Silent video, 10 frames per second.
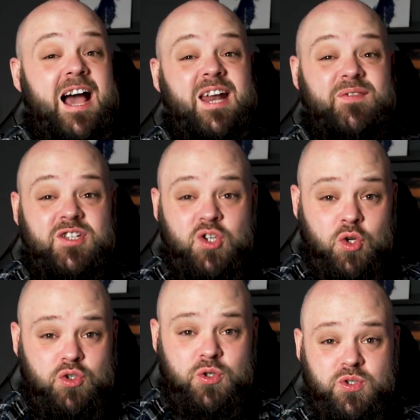And if it's
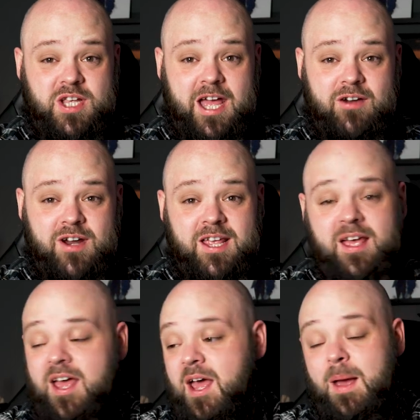not scary,
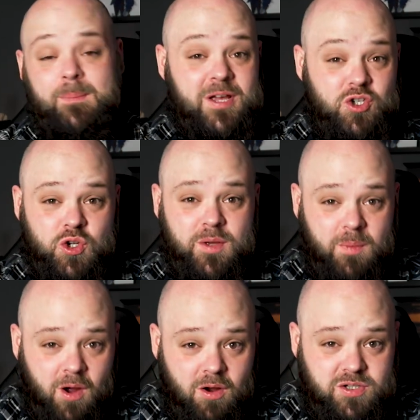make sure your
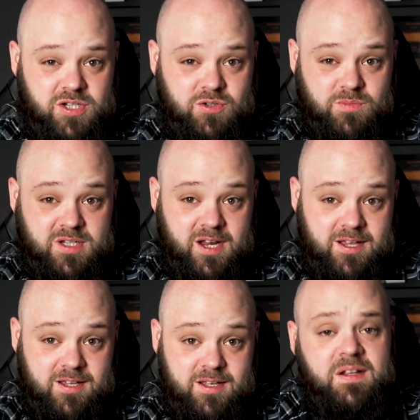BIOS is up to date.